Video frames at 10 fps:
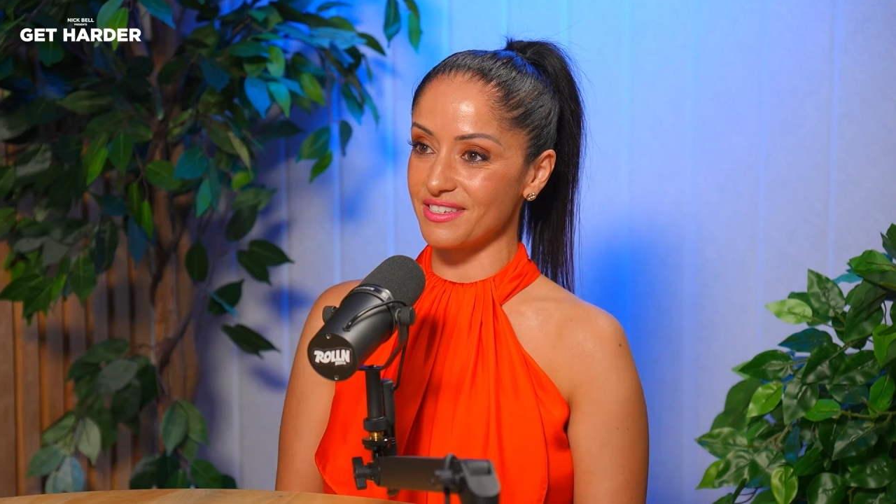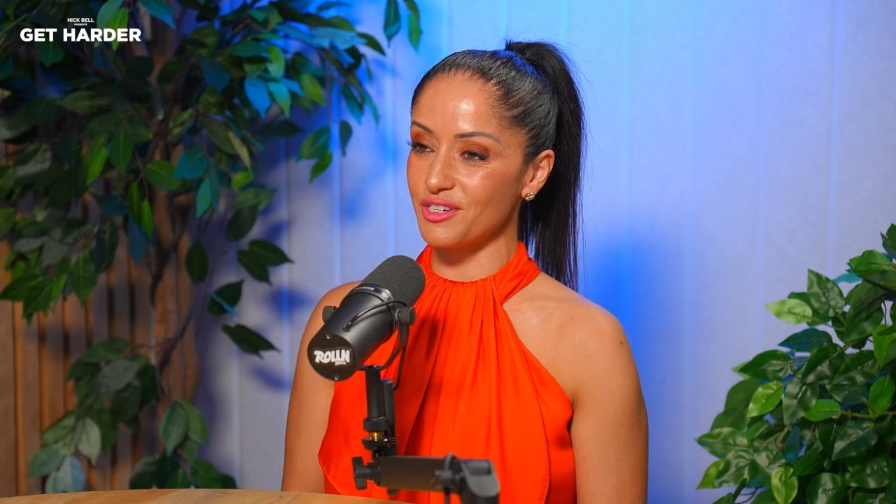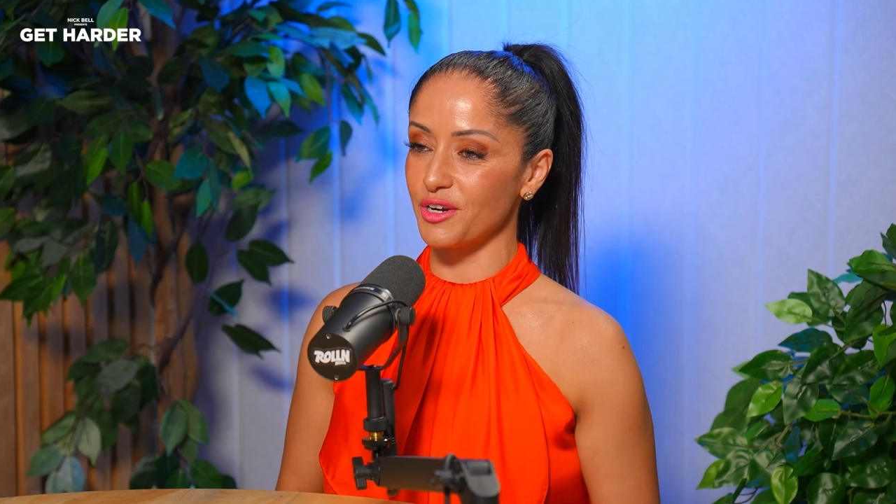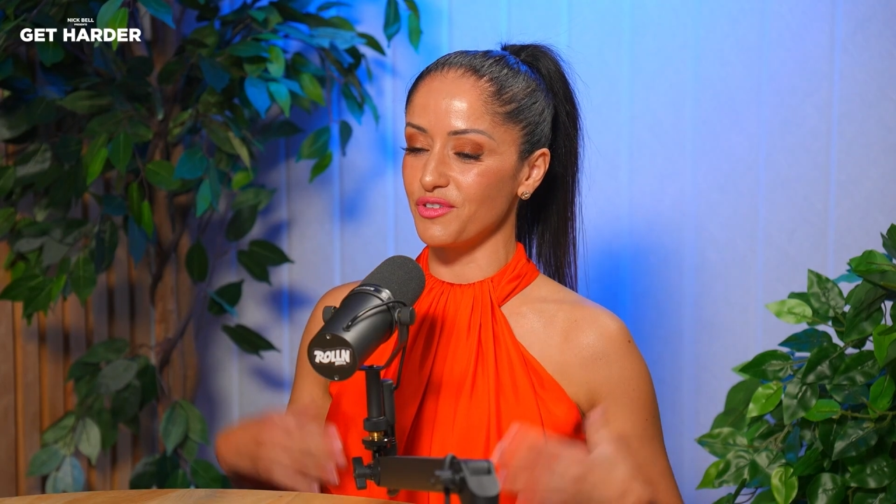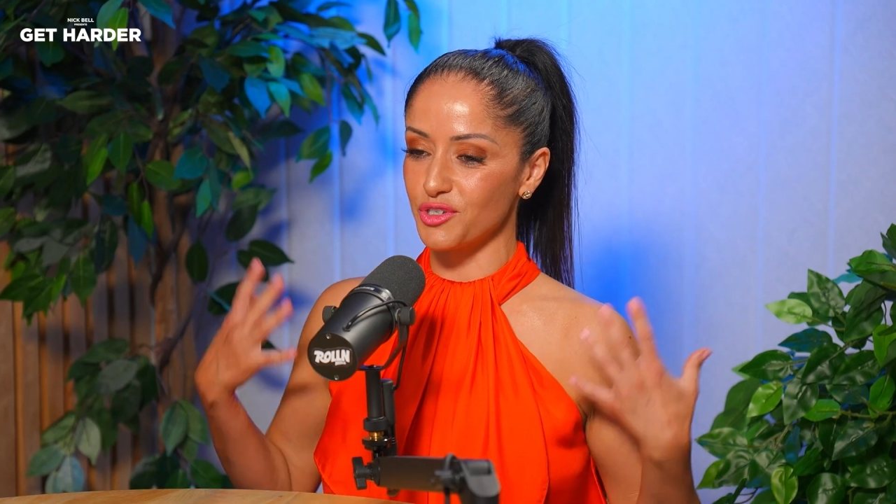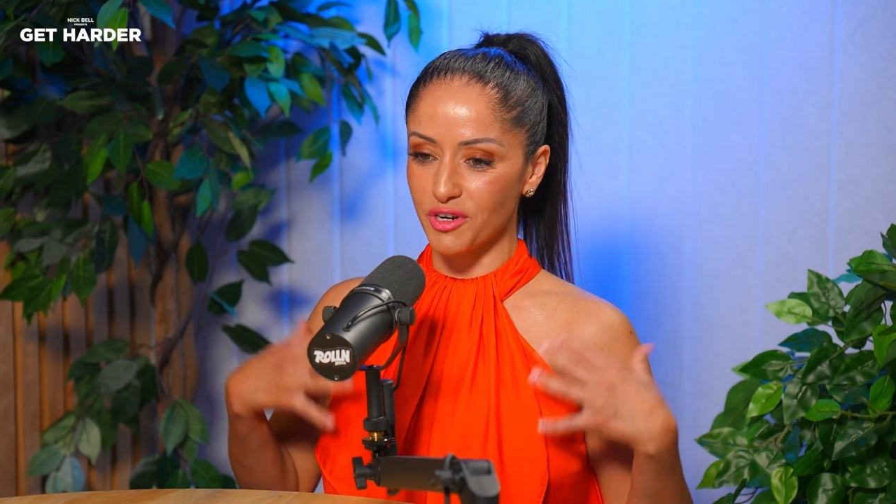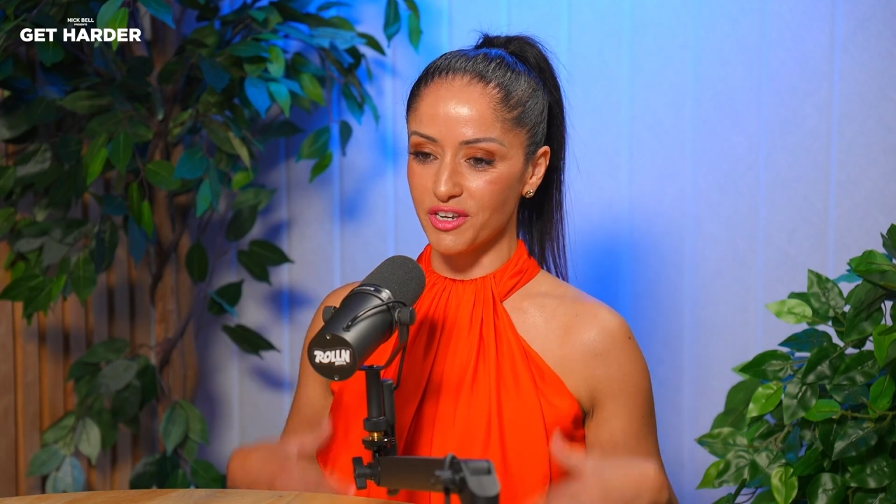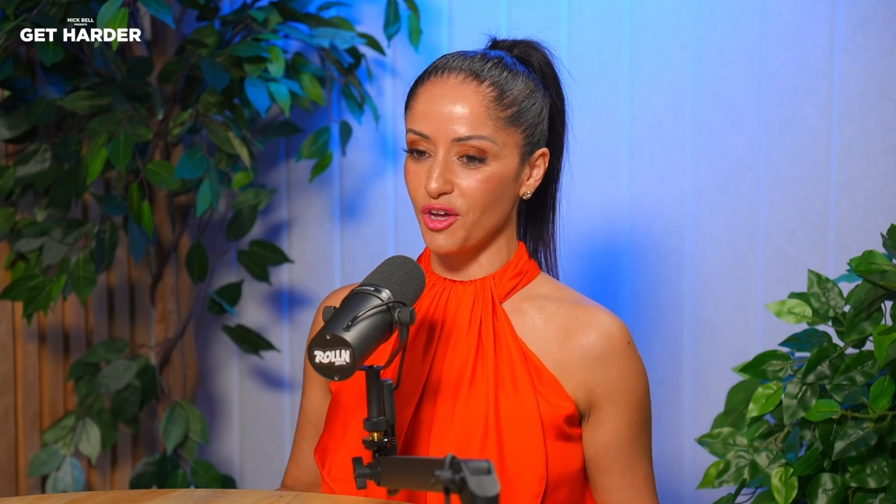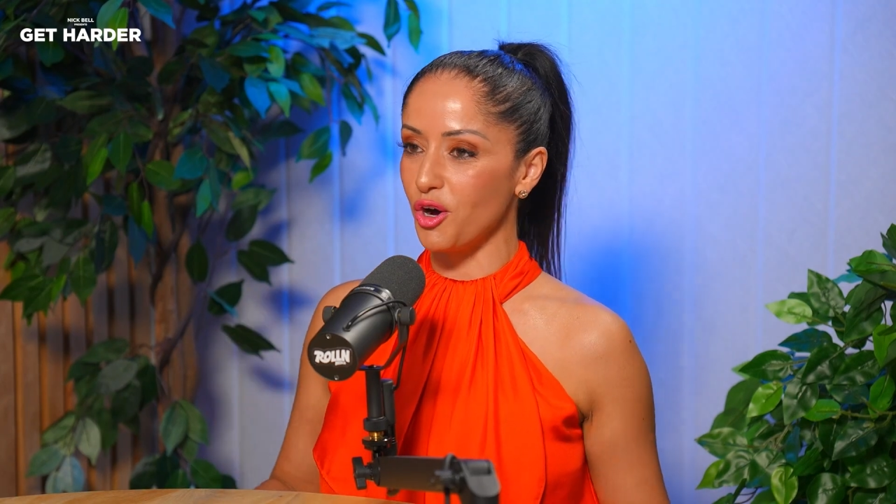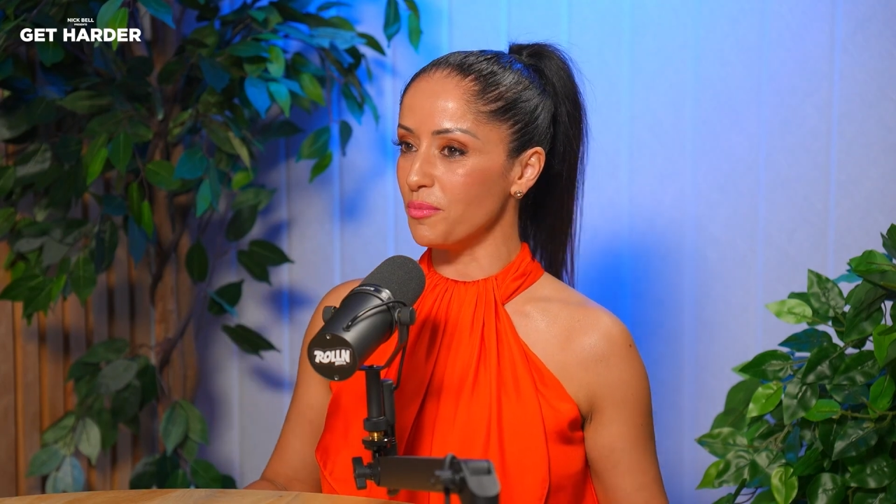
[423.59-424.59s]
Yeah. If you're
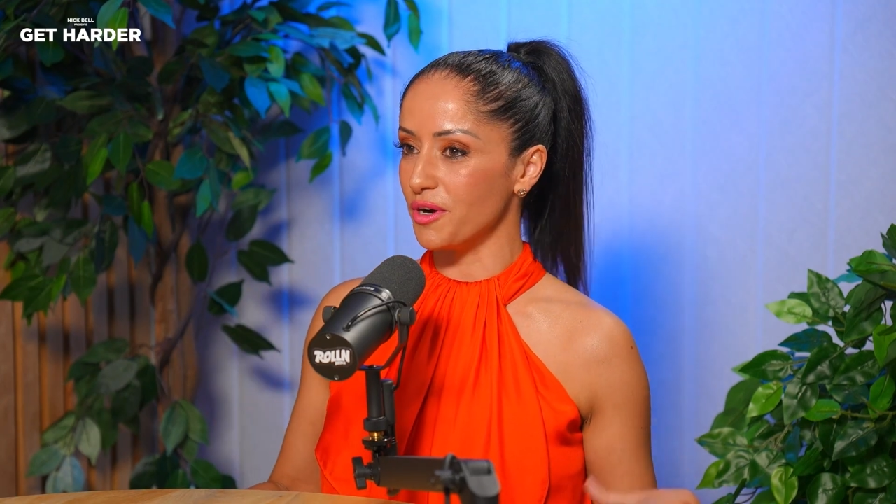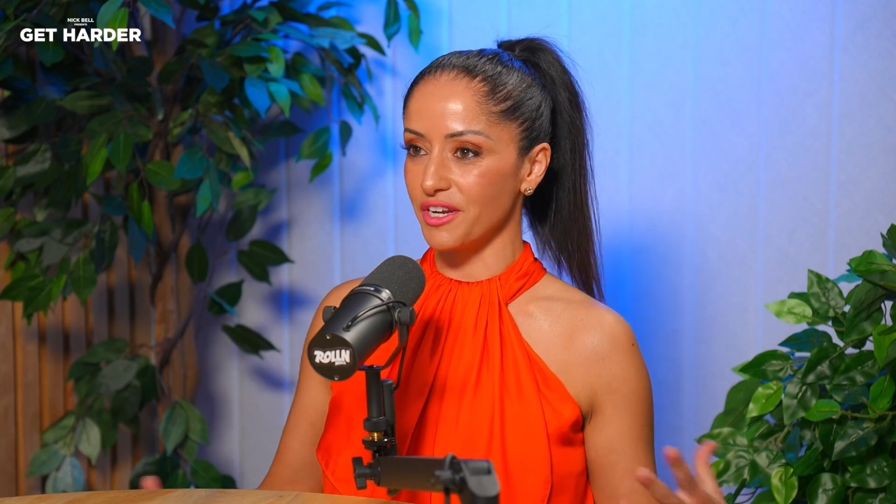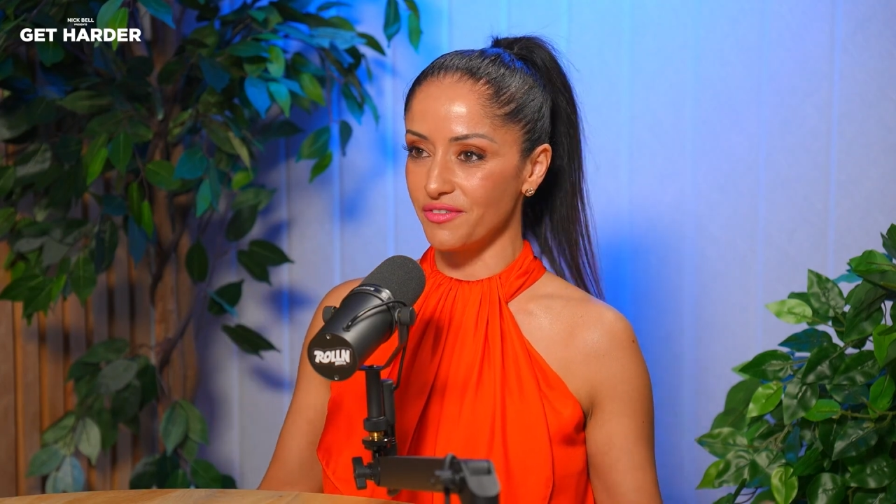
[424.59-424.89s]
treating the whole body,